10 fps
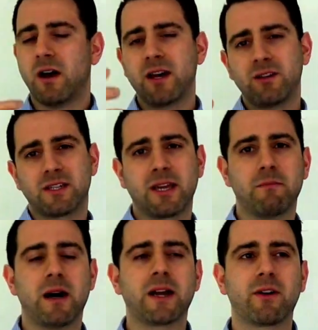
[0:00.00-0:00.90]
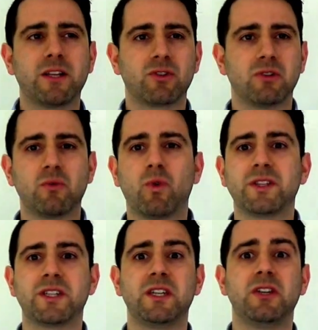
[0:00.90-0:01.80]
I used to get migraines only
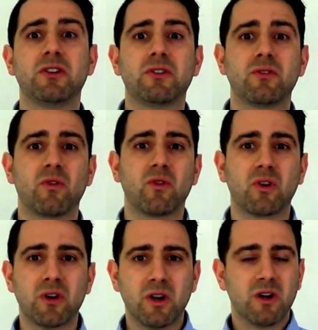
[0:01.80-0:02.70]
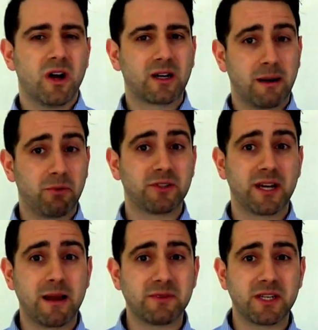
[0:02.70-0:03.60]
once a year or a couple
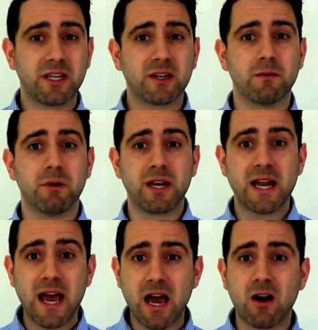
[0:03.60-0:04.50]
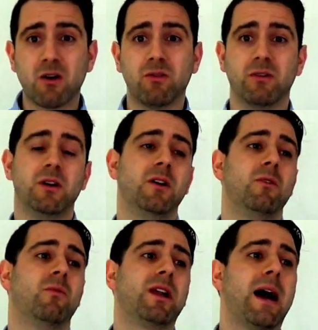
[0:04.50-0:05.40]
times a year, but now
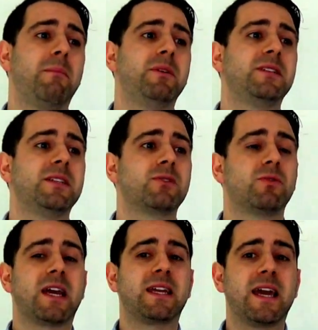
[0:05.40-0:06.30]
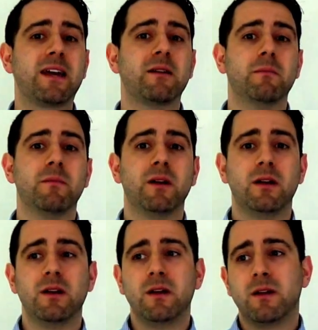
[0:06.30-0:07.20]
what happens is when I get them,
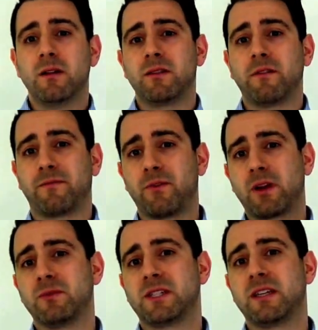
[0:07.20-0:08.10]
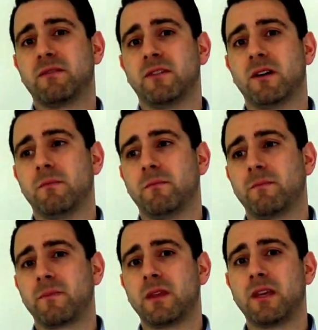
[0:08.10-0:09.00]
the frequency of them
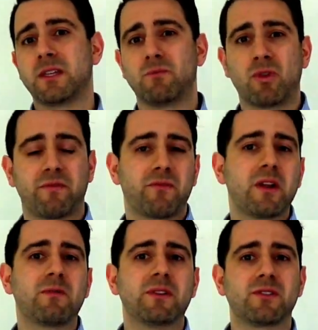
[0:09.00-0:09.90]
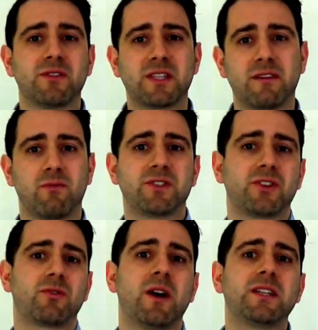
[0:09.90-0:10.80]
is more frequent. So instead of once
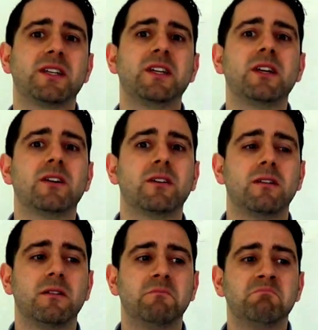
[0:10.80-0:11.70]
or twice a year,